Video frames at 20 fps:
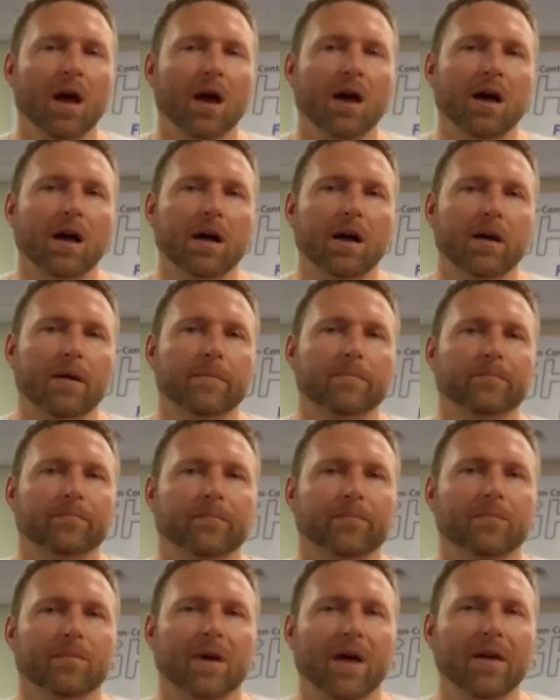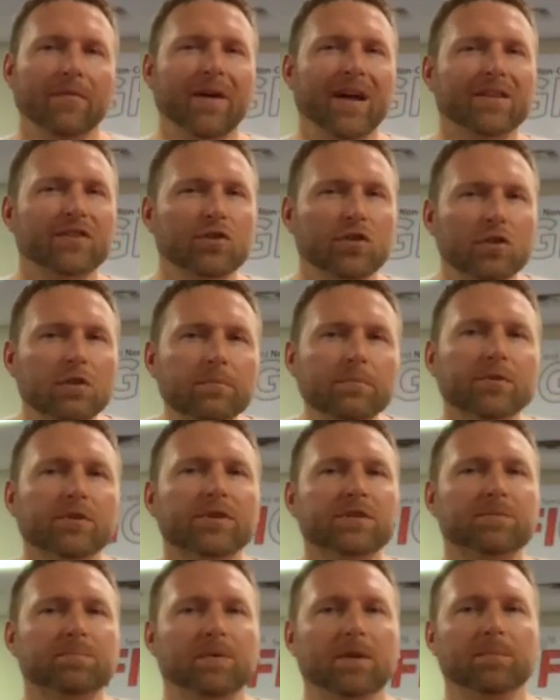I've had
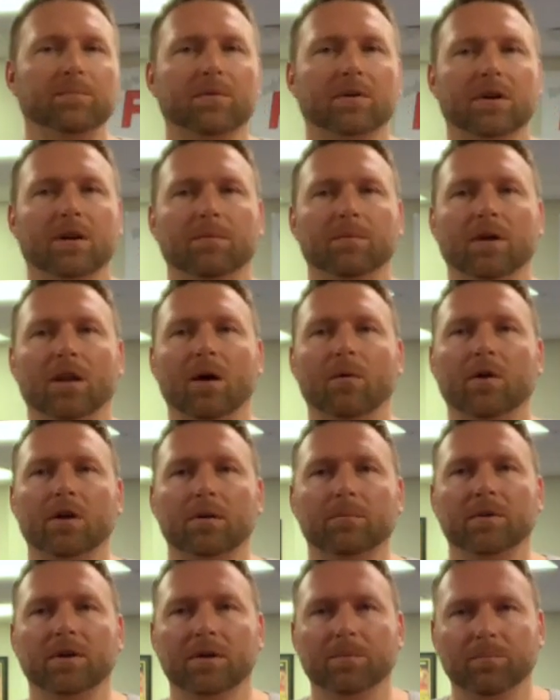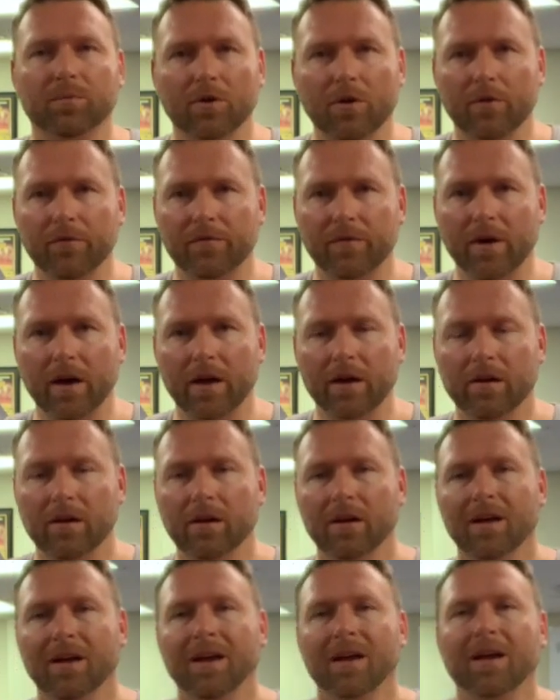numerous people come in, I want to be a pro fighter.
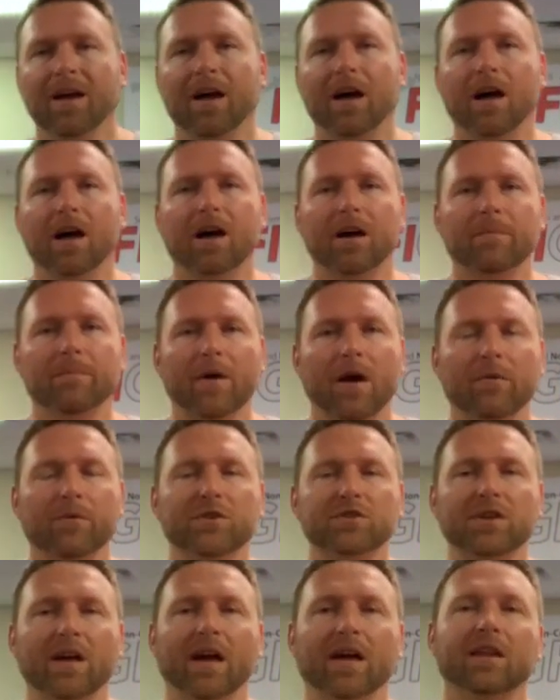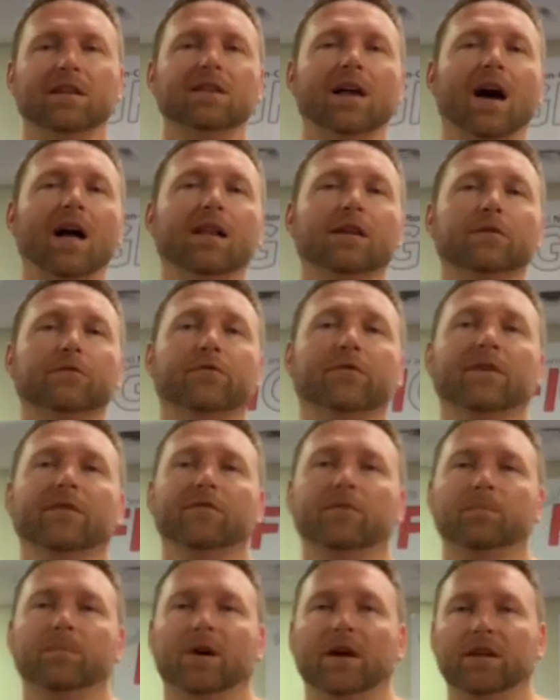I wish I had a dollar for
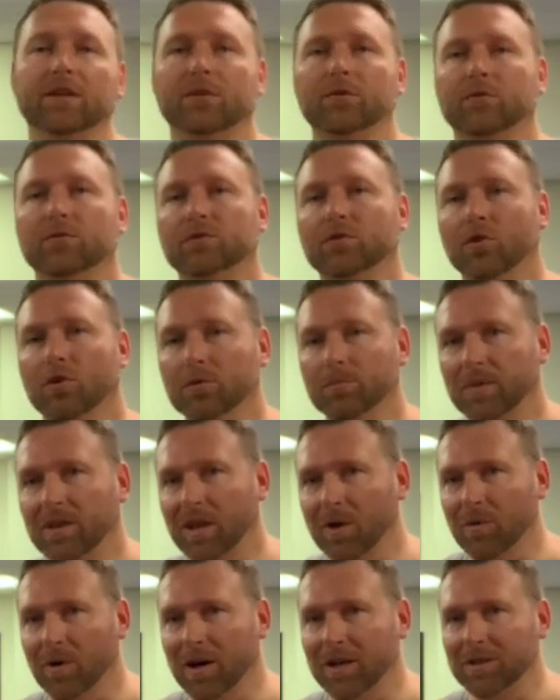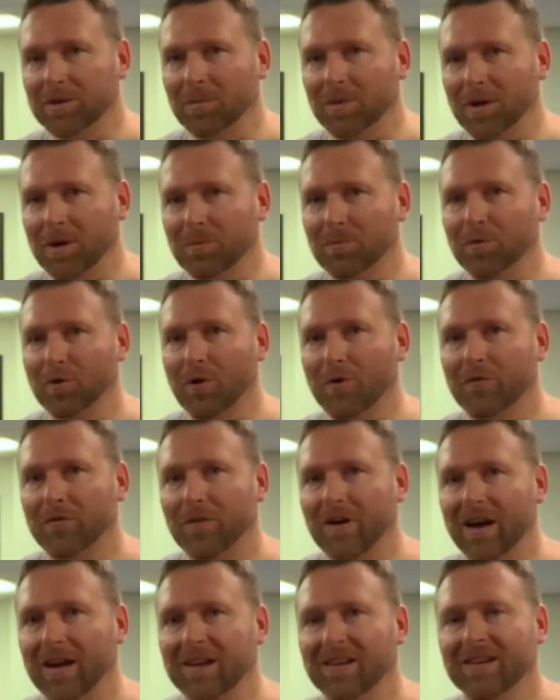everybody who told me they wanted to be a pro
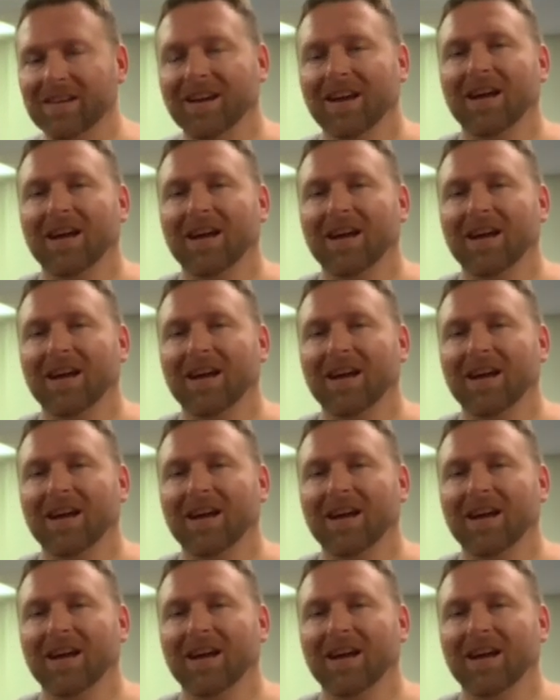fighter.